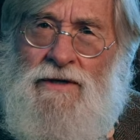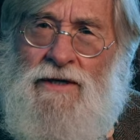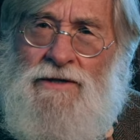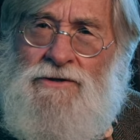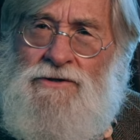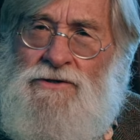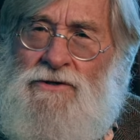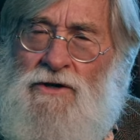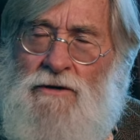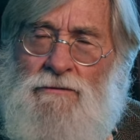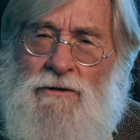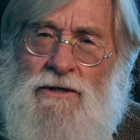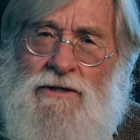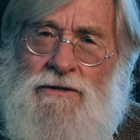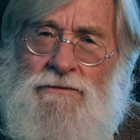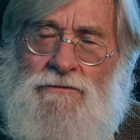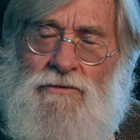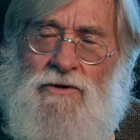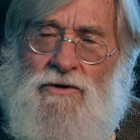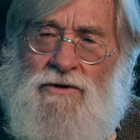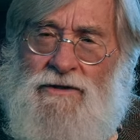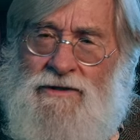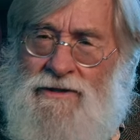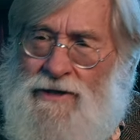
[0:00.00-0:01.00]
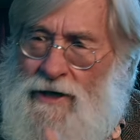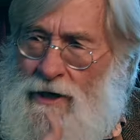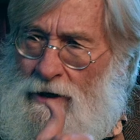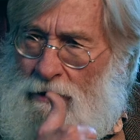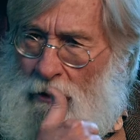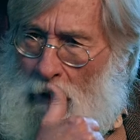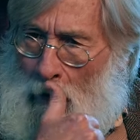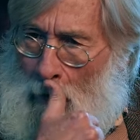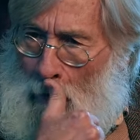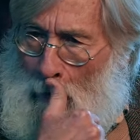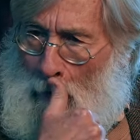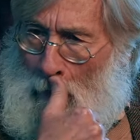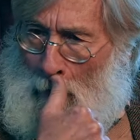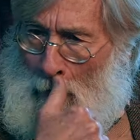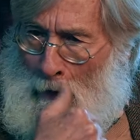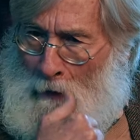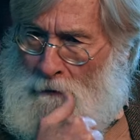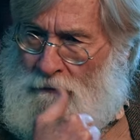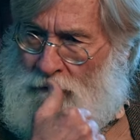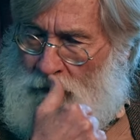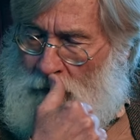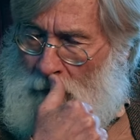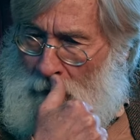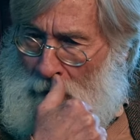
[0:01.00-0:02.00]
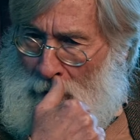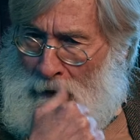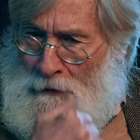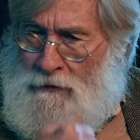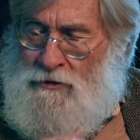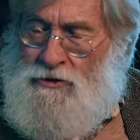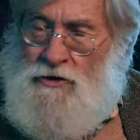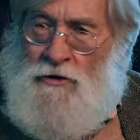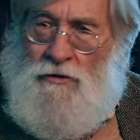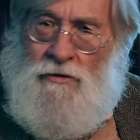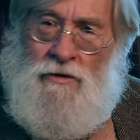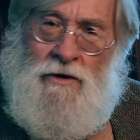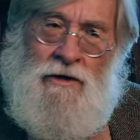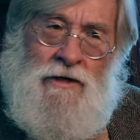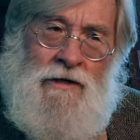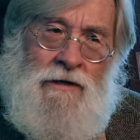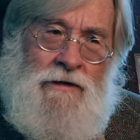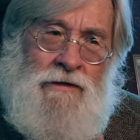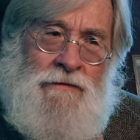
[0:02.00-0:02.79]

has so much more data for you to